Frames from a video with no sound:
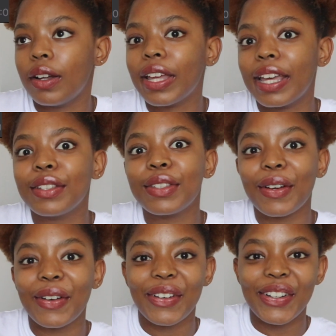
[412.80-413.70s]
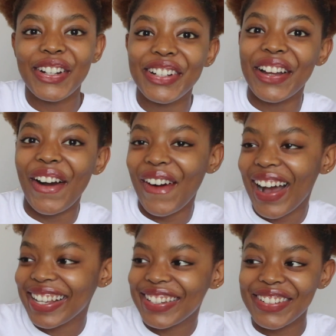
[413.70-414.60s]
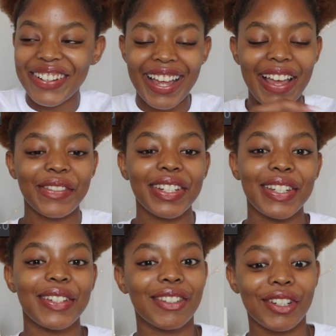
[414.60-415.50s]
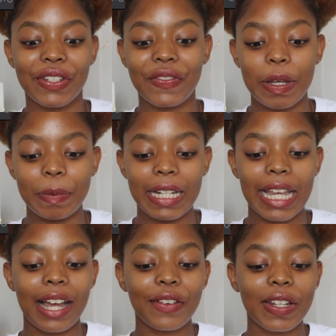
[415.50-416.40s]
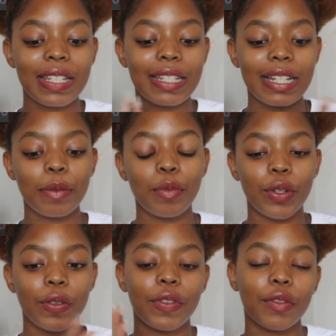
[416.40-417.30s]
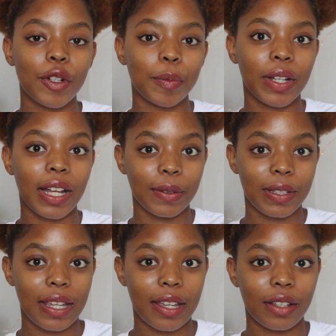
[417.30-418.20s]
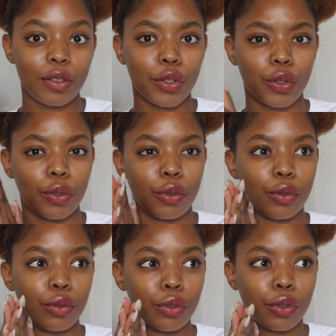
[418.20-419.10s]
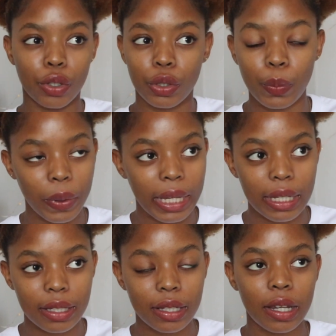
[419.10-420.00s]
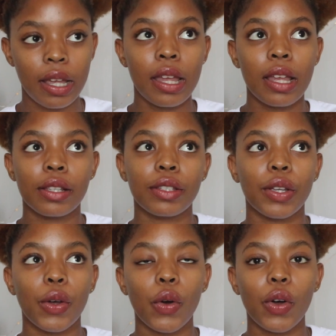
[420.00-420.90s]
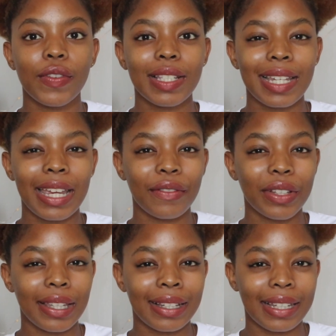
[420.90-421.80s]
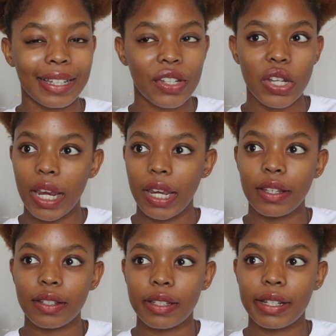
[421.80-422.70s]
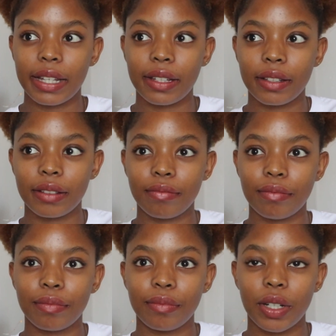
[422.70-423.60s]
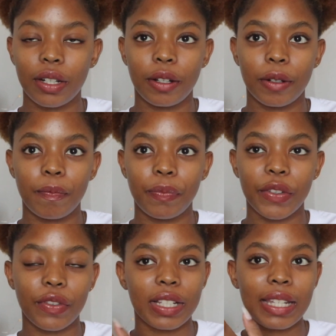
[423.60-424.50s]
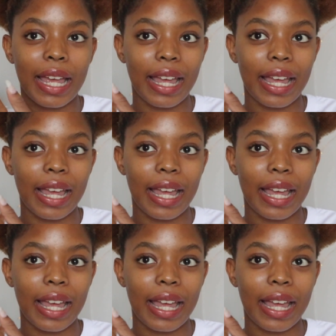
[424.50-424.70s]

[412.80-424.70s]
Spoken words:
Okay, so no, I do not have a new church family. I recently moved from Gauteng to Northwest, so obviously everything like changed. Like the friends I